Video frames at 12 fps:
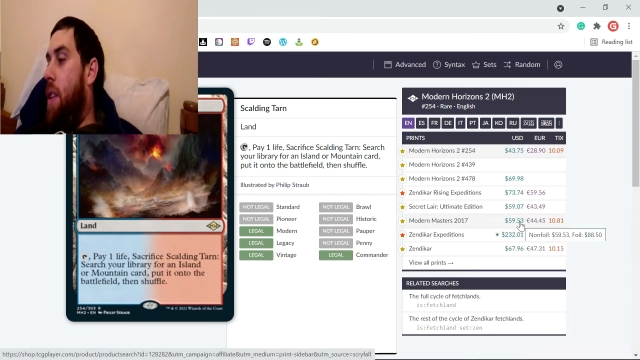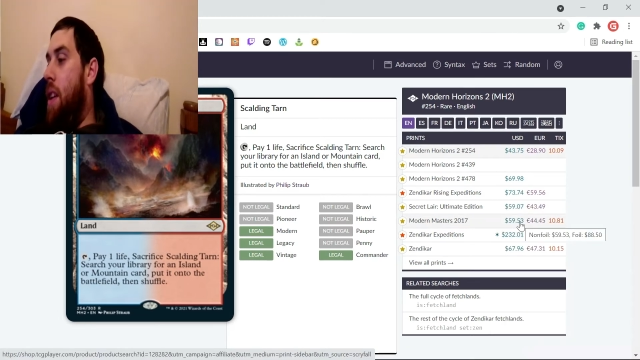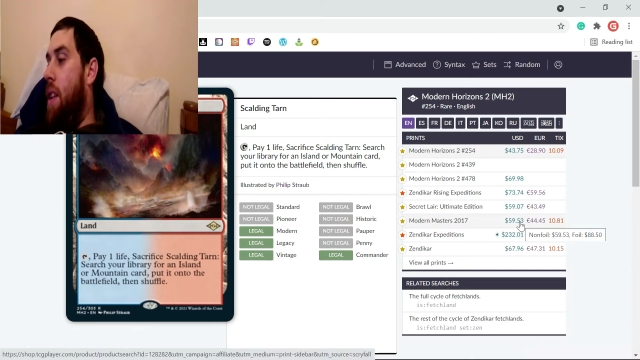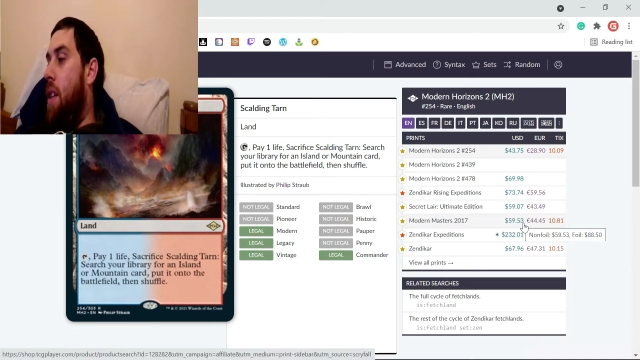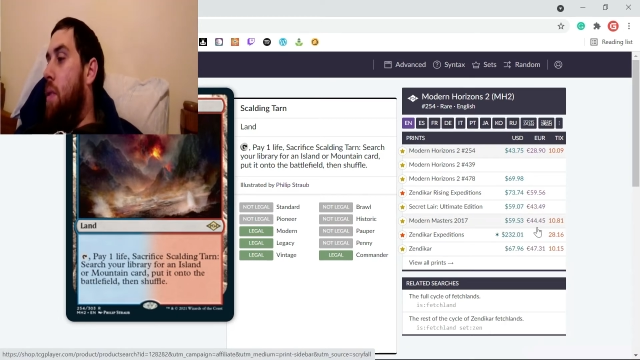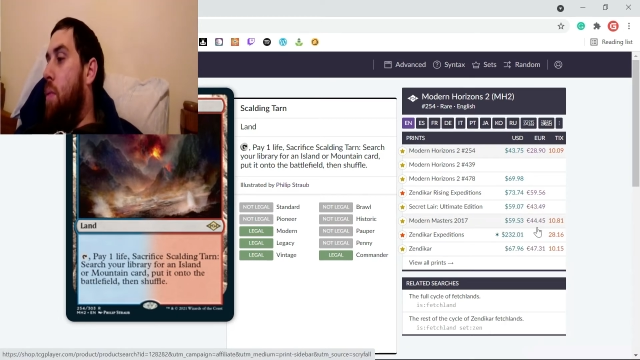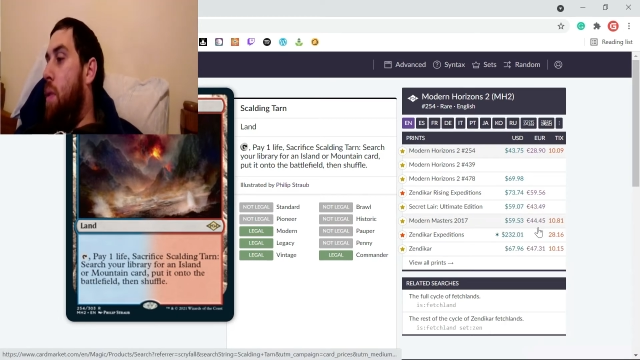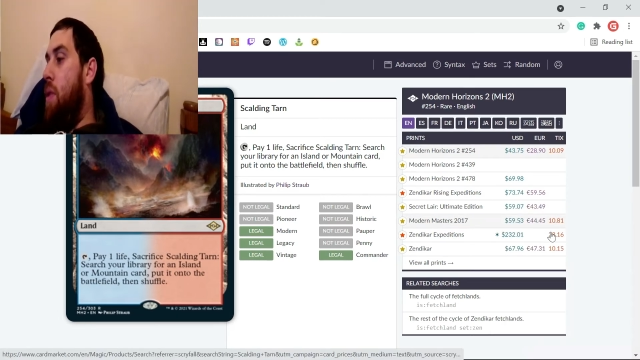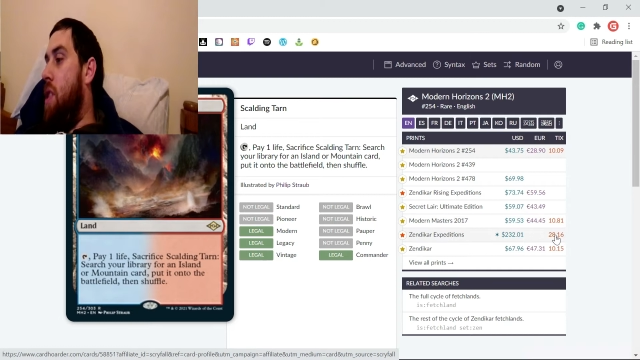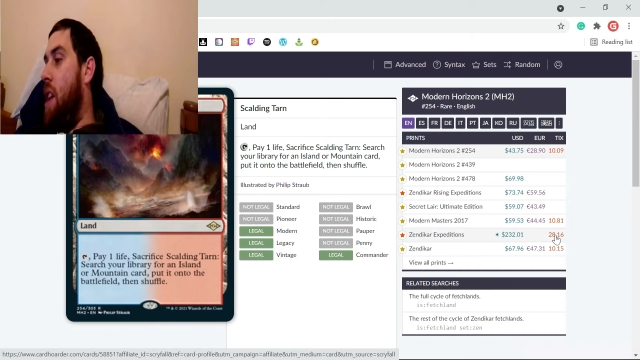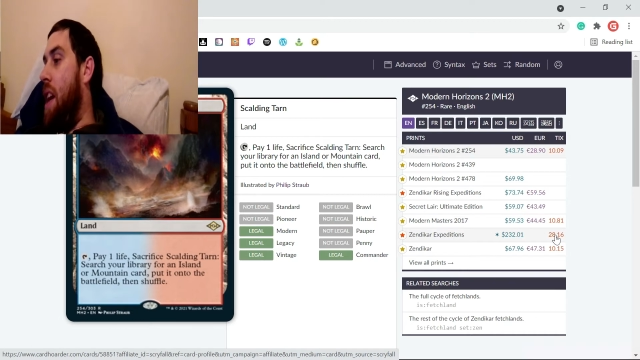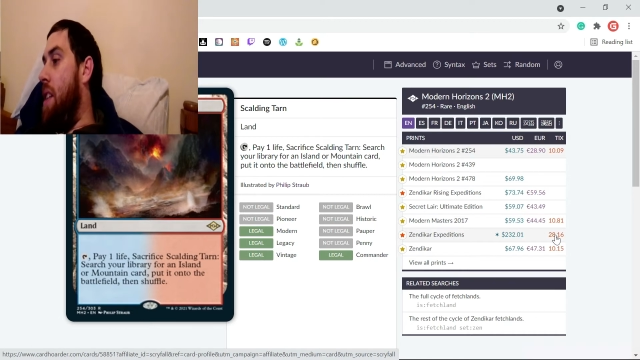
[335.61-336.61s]
you know,
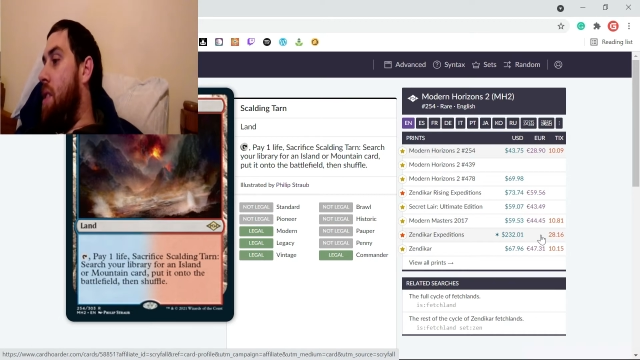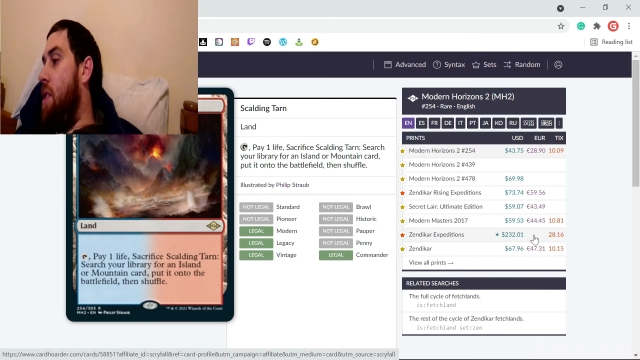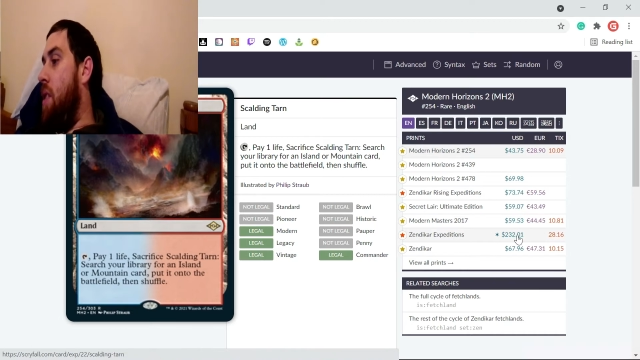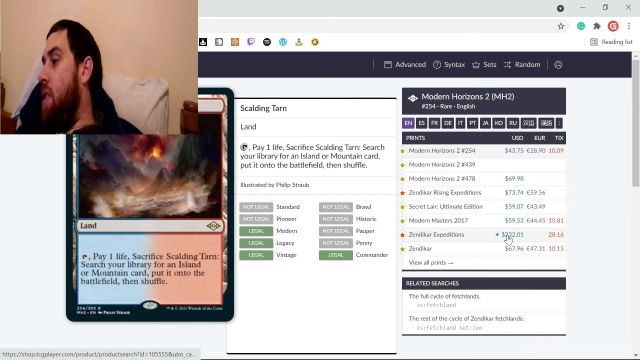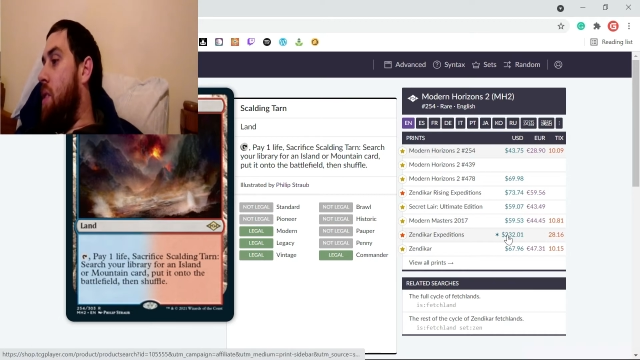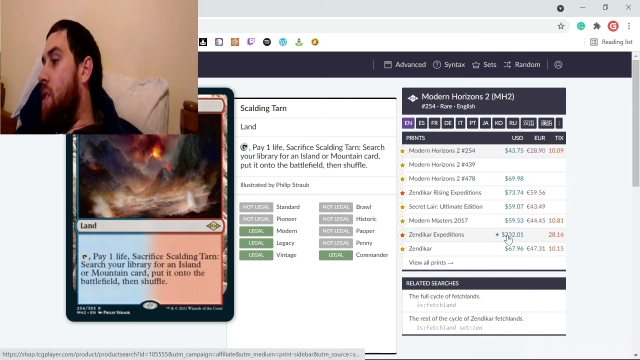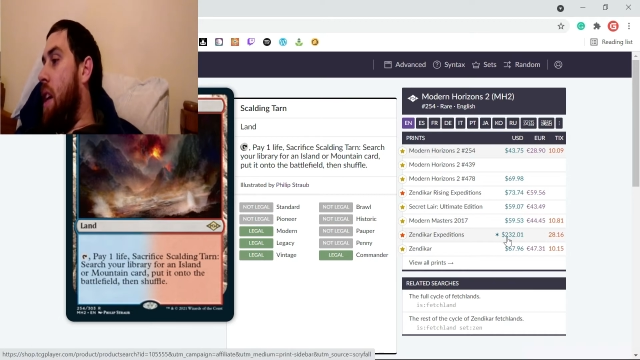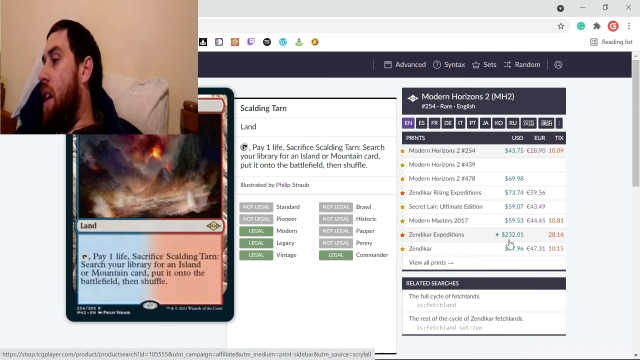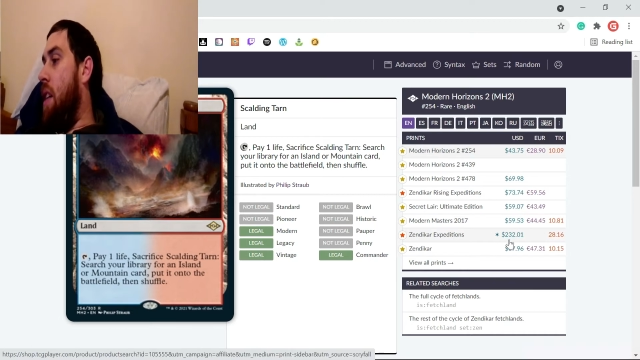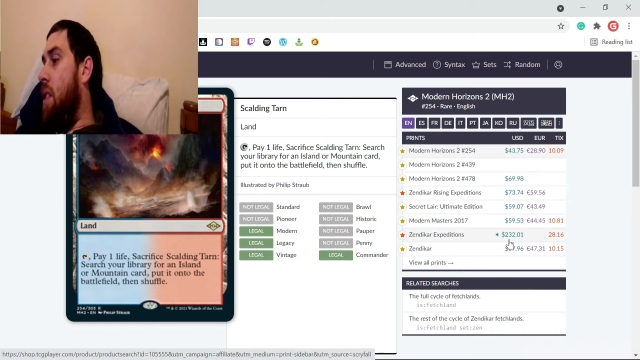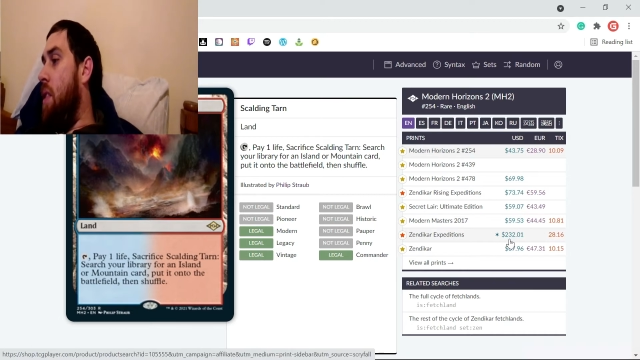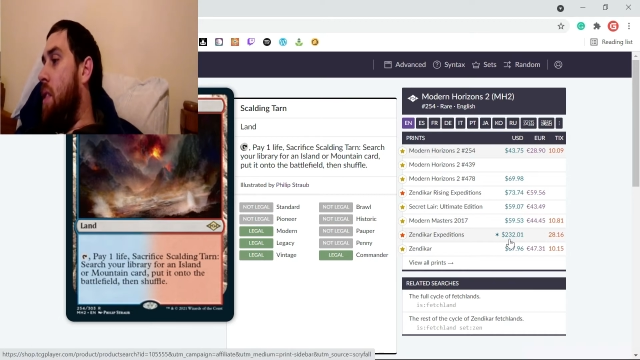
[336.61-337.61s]
with $10
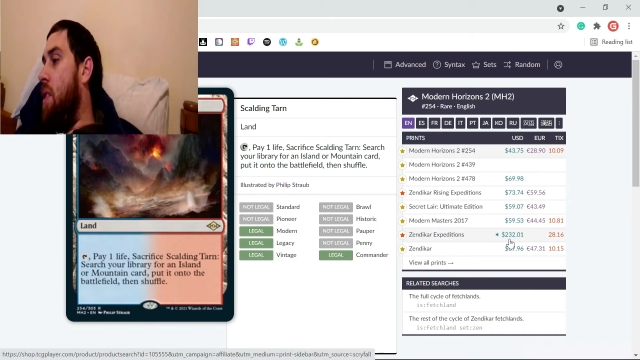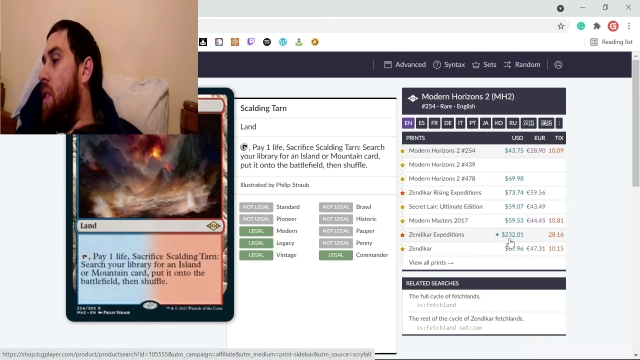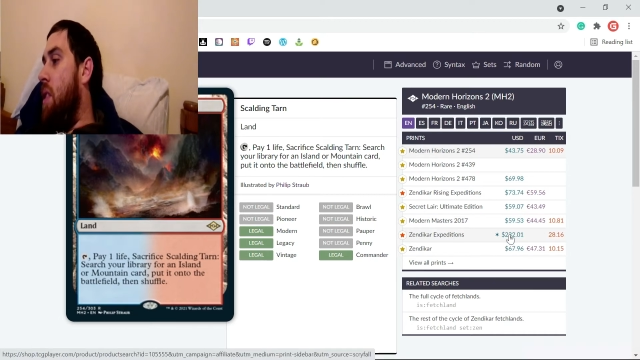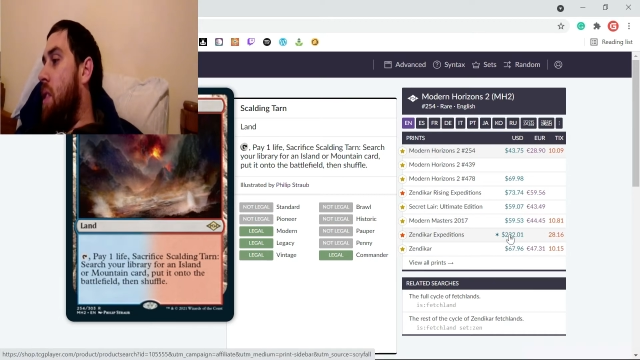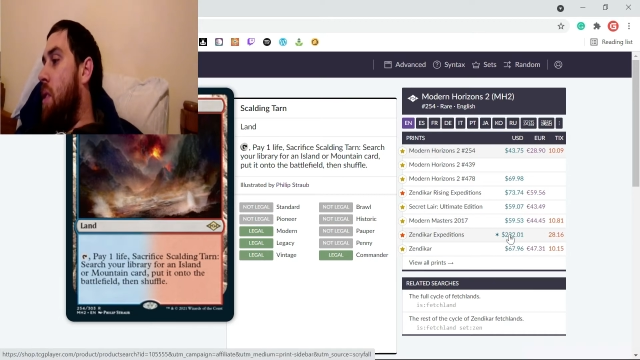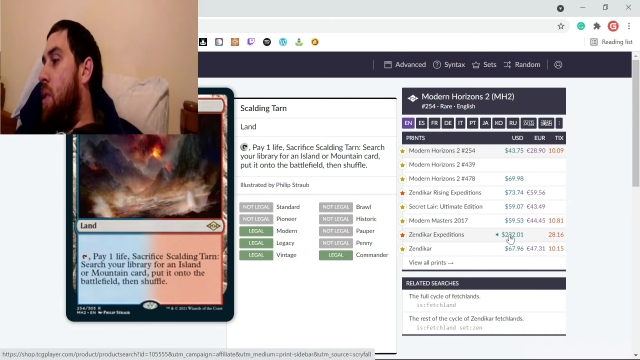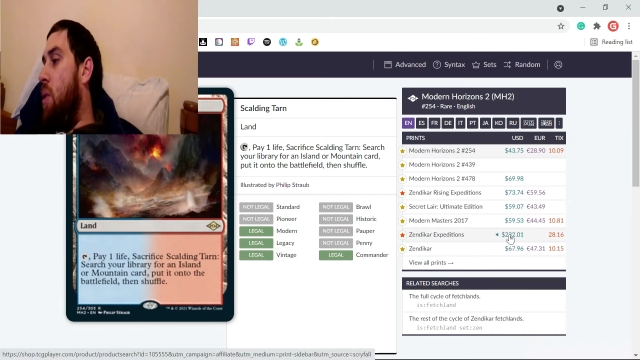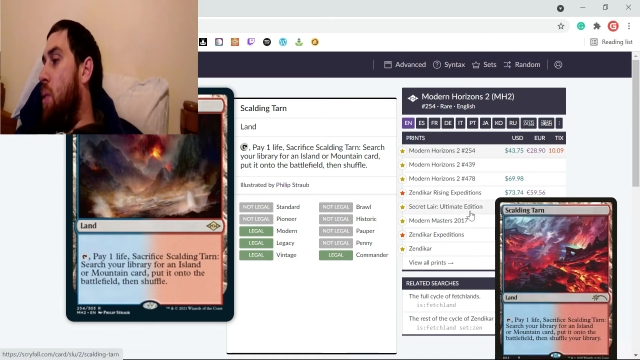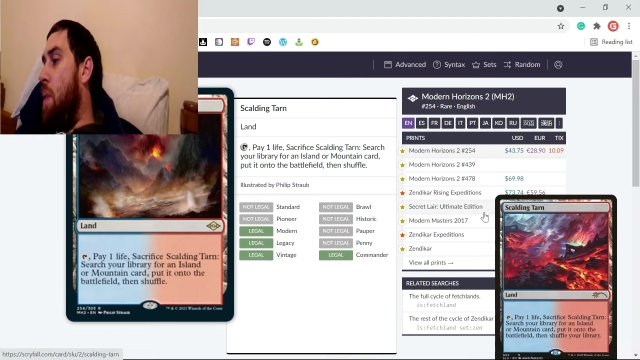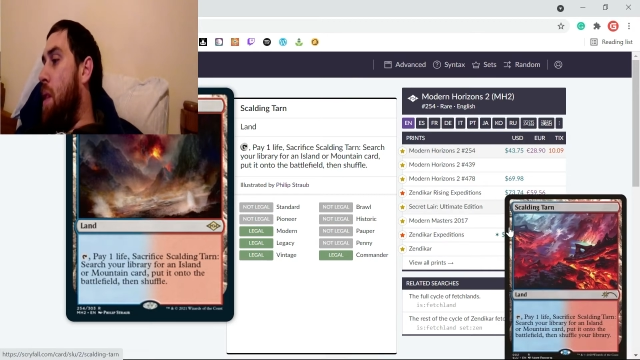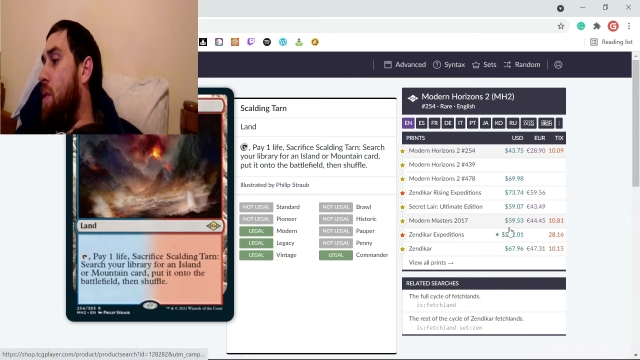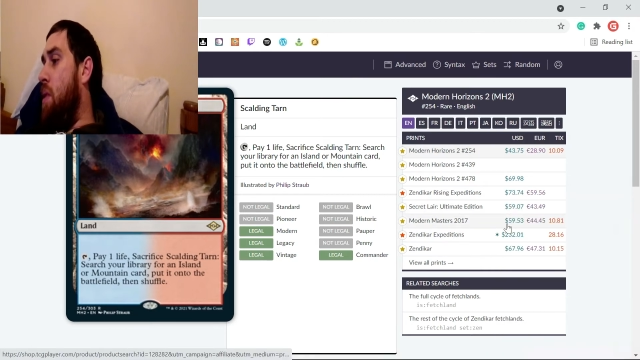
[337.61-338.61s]
down,
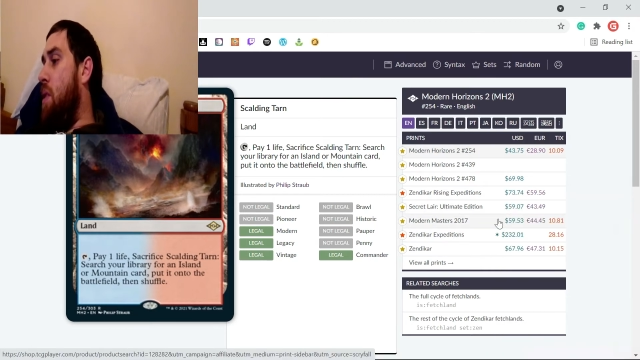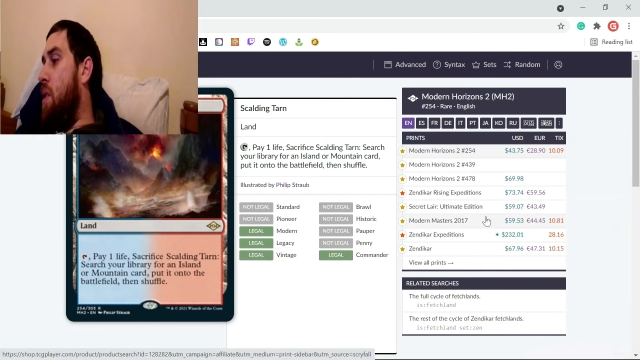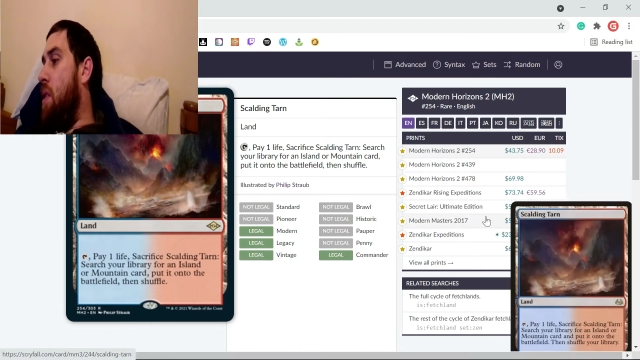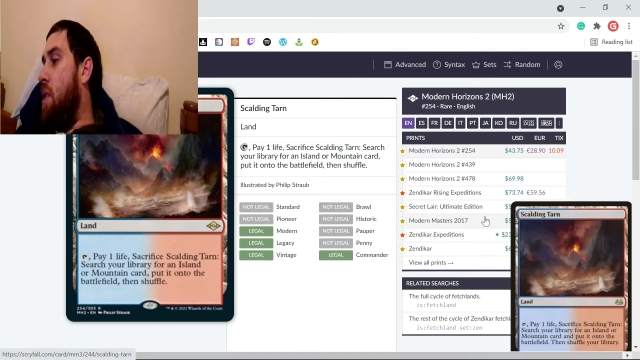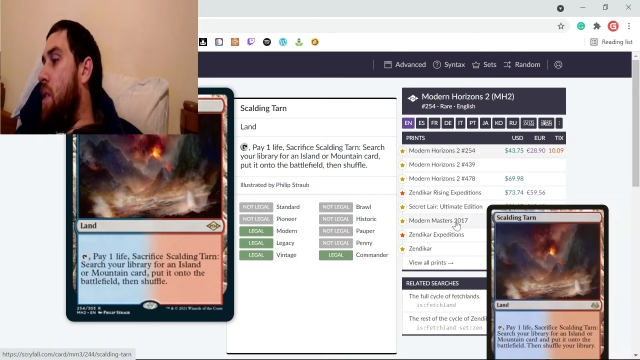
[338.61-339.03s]
almost.